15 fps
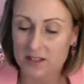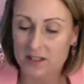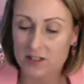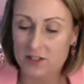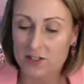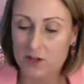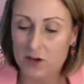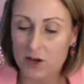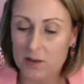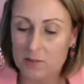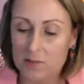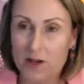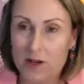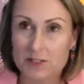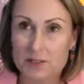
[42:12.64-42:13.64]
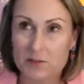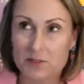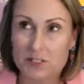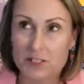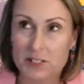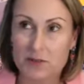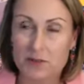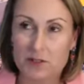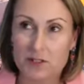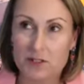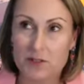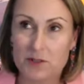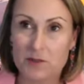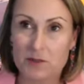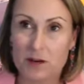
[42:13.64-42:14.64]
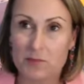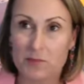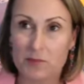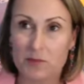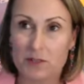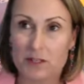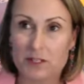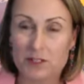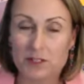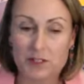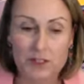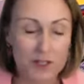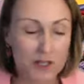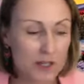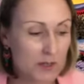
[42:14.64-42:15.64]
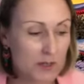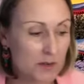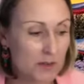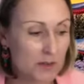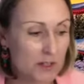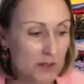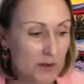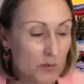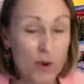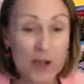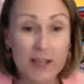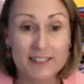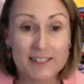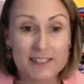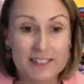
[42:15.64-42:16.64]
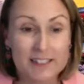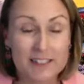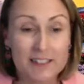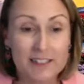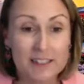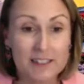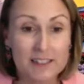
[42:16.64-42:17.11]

So I bought some tea with you a couple weeks ago, the white tea.